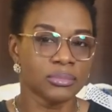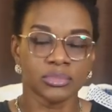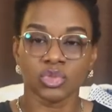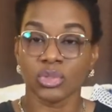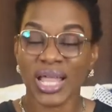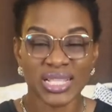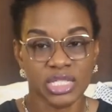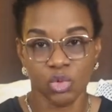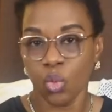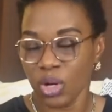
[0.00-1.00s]
So that's
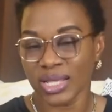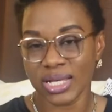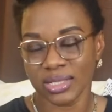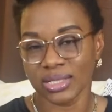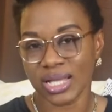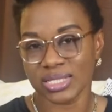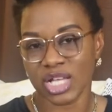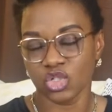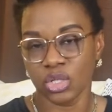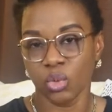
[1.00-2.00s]

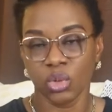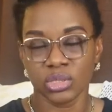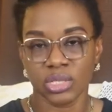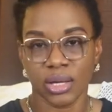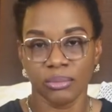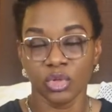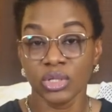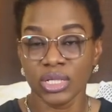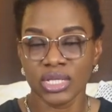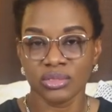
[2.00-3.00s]
actually what
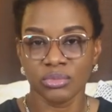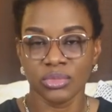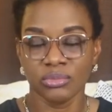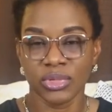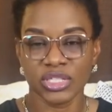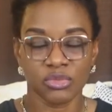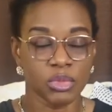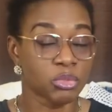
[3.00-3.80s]
loneliness makes for me.